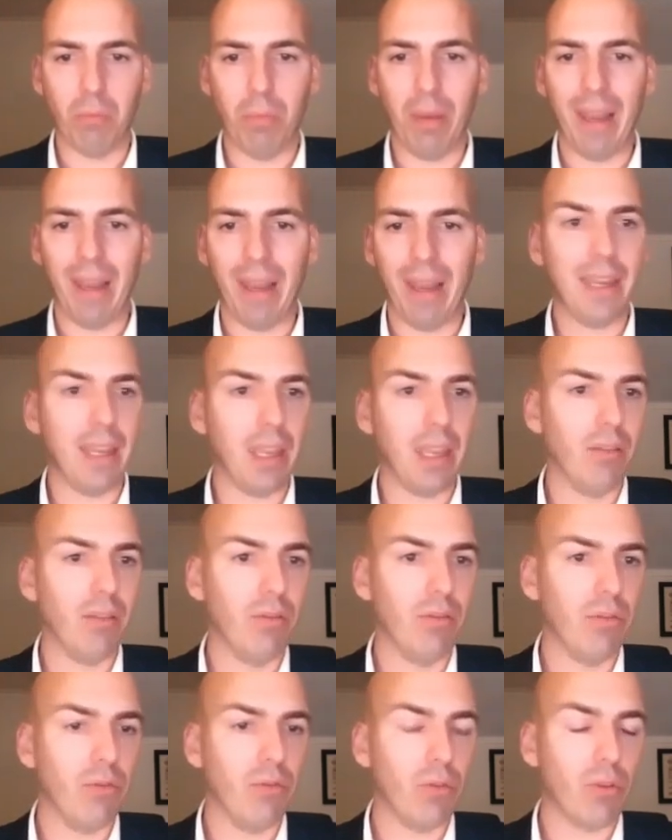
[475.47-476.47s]

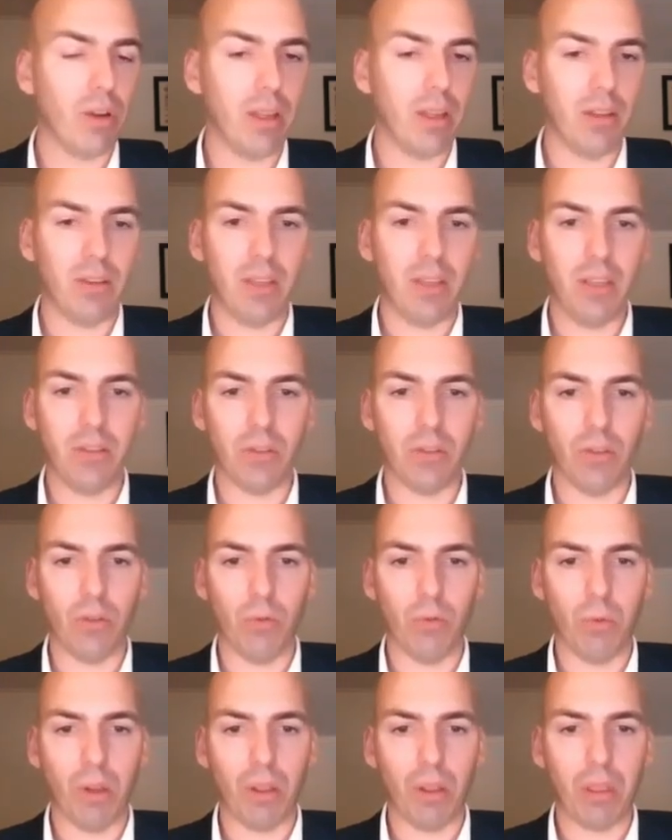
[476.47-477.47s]
blending for a
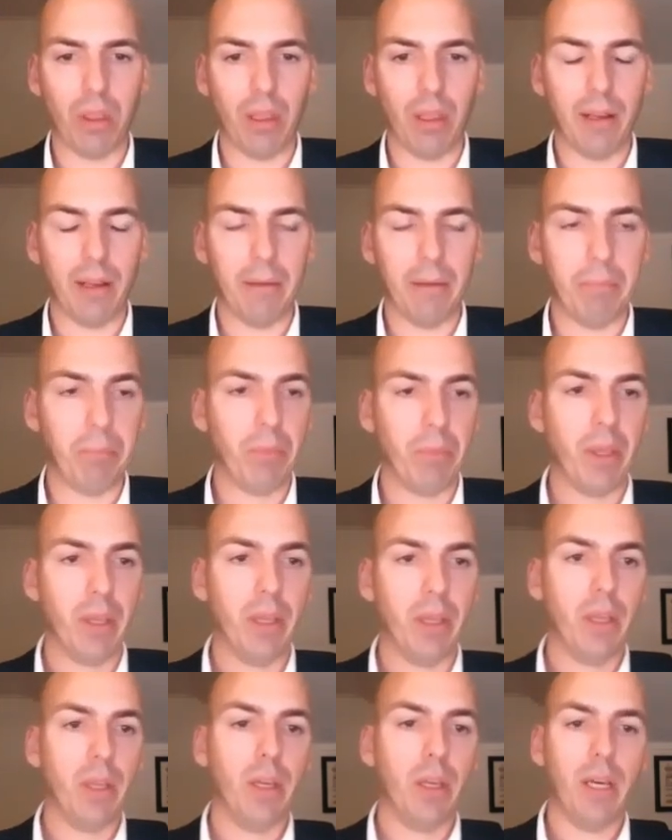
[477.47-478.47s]
diesel with
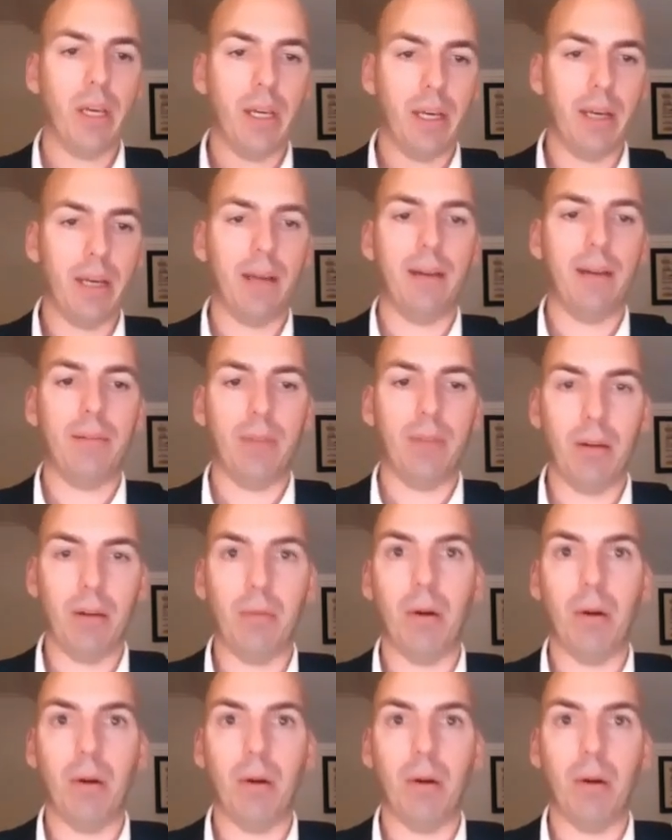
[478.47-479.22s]
a